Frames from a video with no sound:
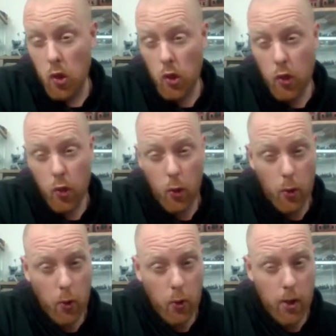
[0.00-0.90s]

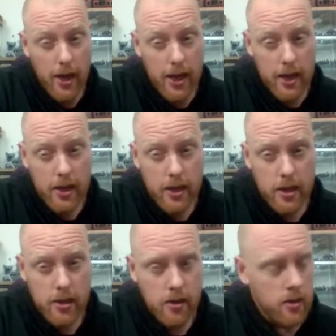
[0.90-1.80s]
30
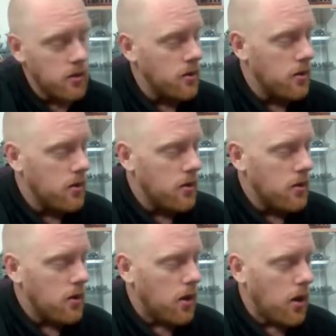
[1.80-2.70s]

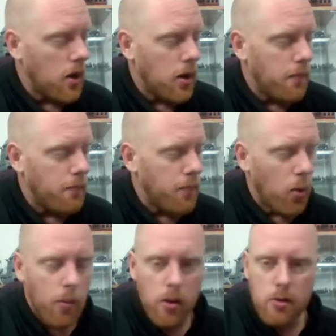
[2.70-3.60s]
bow
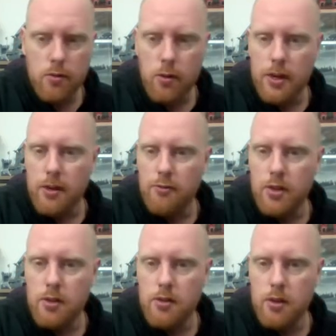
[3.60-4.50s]
models so I can
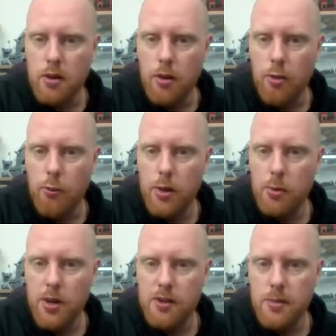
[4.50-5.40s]
field 3
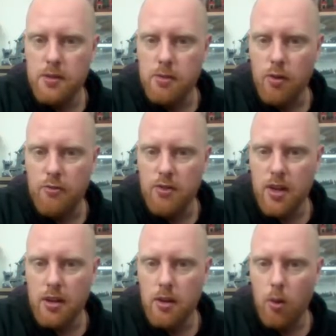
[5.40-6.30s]
regiments of
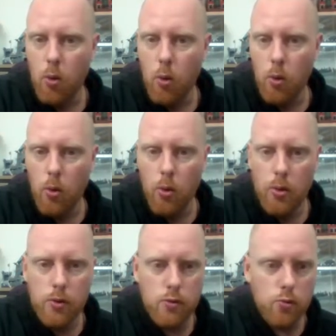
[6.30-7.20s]
10 or 2